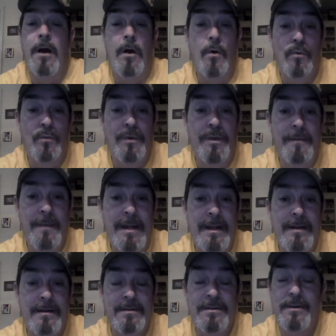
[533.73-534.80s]
on with the
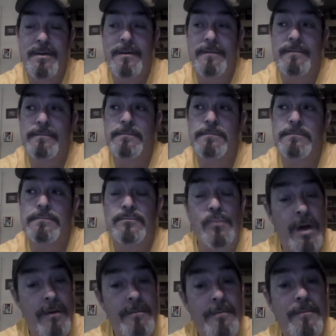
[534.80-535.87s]
meat and stuff.
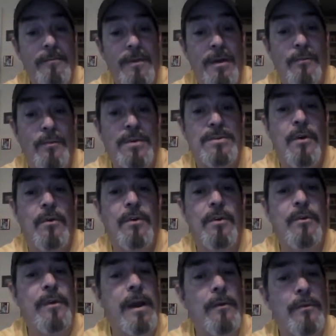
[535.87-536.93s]
Well, then we started
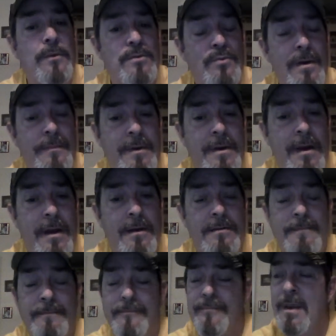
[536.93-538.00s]
doing that with sweet potato,
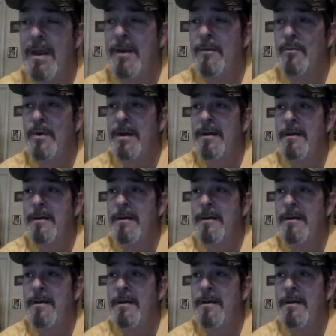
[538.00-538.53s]
and